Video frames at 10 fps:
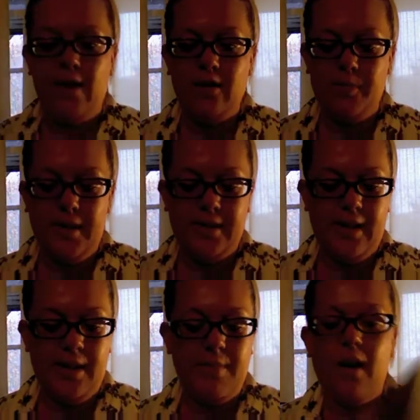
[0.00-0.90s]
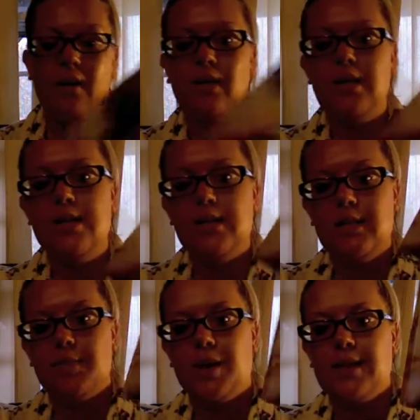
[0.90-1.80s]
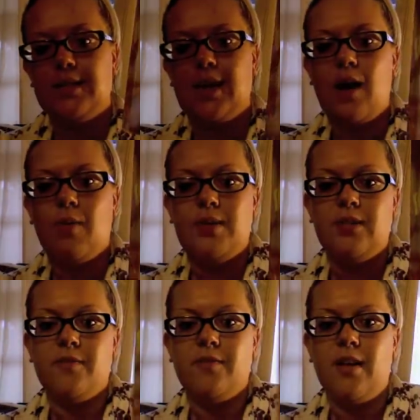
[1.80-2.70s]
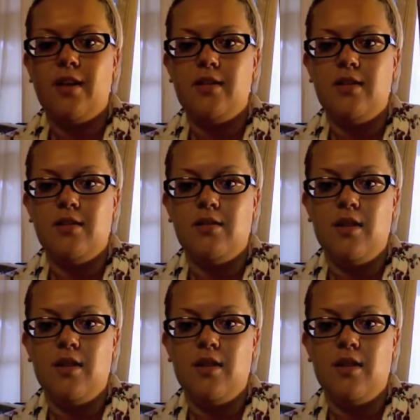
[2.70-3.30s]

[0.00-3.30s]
also picked up Uglies by Scott Westerfeld.